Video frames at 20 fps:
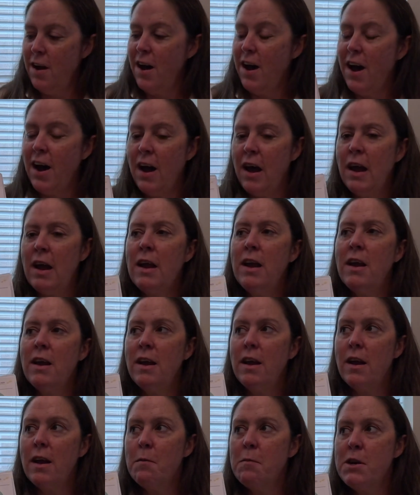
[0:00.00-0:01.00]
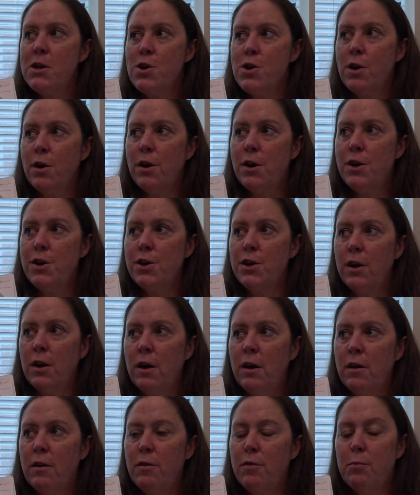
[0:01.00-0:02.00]
I am in charge
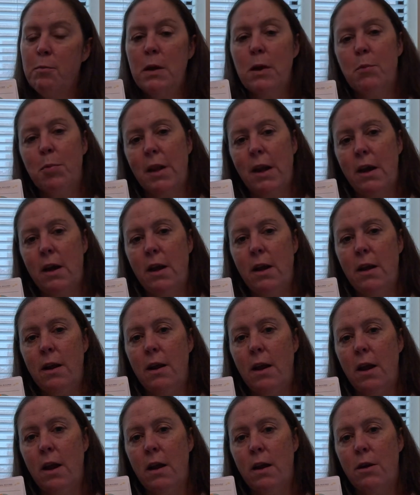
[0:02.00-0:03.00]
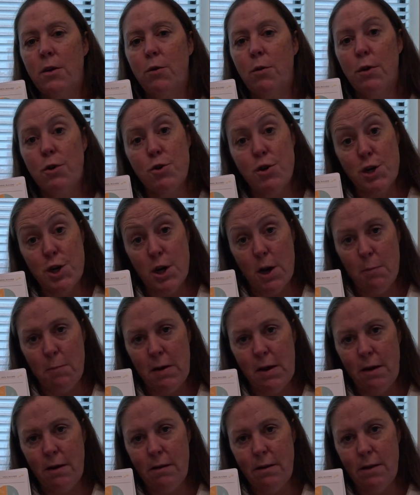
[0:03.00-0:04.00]
of meal planning and grocery
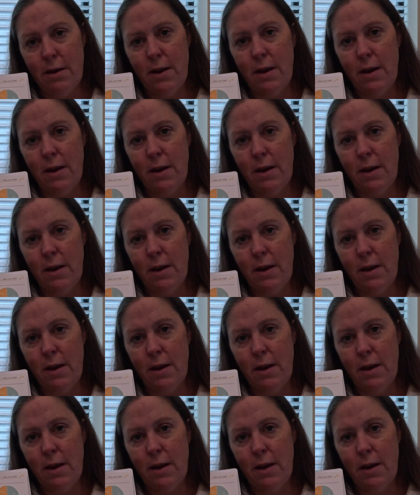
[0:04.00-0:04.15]
shopping,